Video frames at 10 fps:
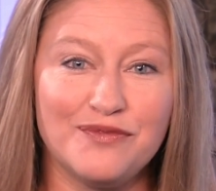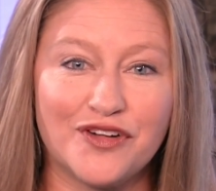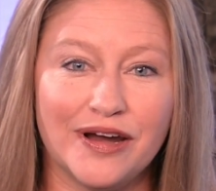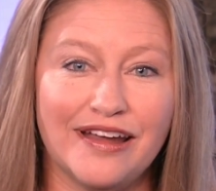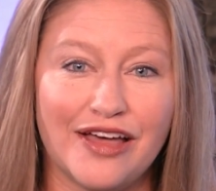
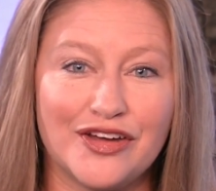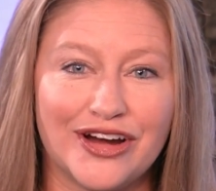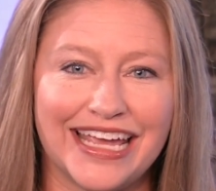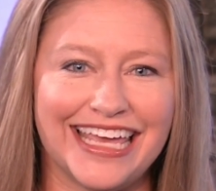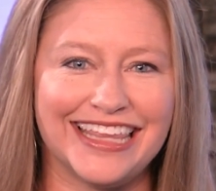for
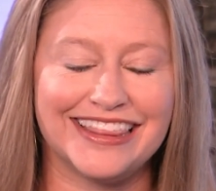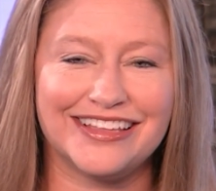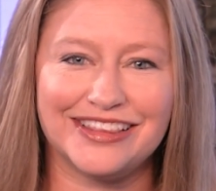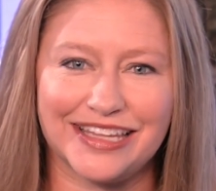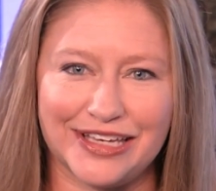another In
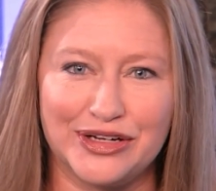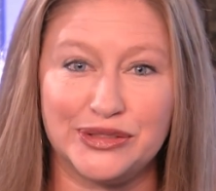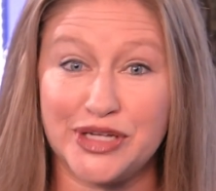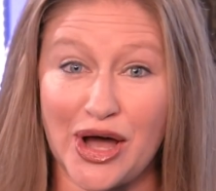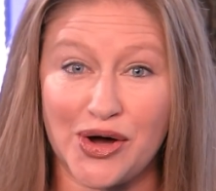the Legal
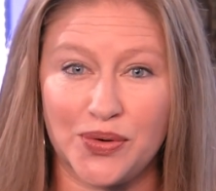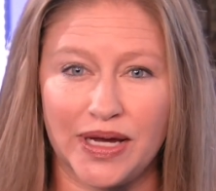Know,